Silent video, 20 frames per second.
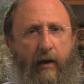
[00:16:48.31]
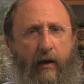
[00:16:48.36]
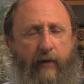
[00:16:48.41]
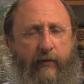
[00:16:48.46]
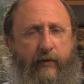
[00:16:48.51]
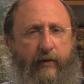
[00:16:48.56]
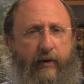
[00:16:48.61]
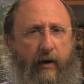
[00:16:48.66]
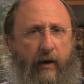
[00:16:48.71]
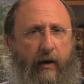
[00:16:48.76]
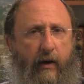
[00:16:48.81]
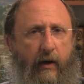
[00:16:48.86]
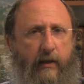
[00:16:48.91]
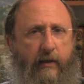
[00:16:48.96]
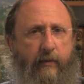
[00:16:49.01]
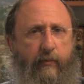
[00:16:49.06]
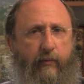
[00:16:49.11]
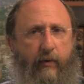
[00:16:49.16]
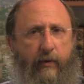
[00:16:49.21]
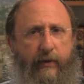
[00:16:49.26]
of
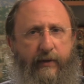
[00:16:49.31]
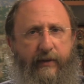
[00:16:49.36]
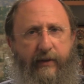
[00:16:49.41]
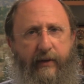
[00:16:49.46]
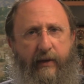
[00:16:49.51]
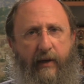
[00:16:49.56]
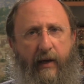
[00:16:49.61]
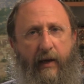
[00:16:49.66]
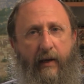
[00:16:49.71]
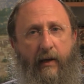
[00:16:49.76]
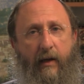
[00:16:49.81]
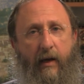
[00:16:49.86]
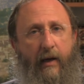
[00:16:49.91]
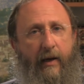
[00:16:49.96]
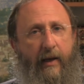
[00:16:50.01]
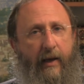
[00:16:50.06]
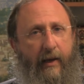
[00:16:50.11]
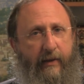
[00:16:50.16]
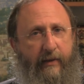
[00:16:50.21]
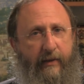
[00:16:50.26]
God's mercy and
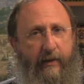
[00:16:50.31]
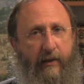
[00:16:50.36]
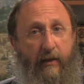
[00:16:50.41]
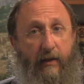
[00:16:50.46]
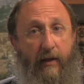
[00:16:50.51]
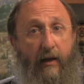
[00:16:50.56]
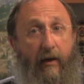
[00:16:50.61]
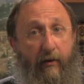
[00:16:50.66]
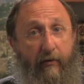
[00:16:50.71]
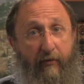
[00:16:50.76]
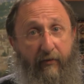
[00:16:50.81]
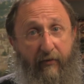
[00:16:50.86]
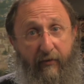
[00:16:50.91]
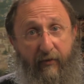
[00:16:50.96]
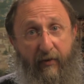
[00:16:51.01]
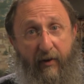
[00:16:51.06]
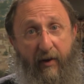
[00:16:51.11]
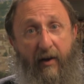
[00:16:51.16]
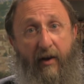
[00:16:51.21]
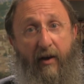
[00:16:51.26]
unending
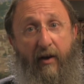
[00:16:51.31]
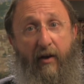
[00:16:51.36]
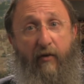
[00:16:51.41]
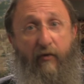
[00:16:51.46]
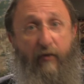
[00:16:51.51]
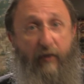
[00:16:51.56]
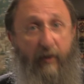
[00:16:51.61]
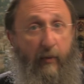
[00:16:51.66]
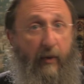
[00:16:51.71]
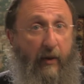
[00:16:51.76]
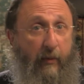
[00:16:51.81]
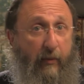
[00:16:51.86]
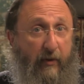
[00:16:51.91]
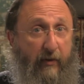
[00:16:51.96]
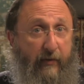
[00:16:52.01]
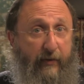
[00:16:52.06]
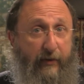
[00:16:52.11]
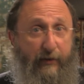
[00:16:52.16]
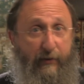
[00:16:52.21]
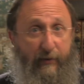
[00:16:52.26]
love for the
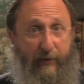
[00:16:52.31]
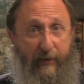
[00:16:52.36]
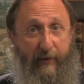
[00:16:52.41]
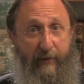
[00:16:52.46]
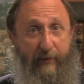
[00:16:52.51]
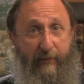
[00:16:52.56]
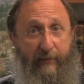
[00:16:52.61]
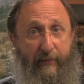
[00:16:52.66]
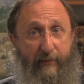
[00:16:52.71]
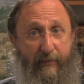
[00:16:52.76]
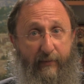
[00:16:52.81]
people of Israel.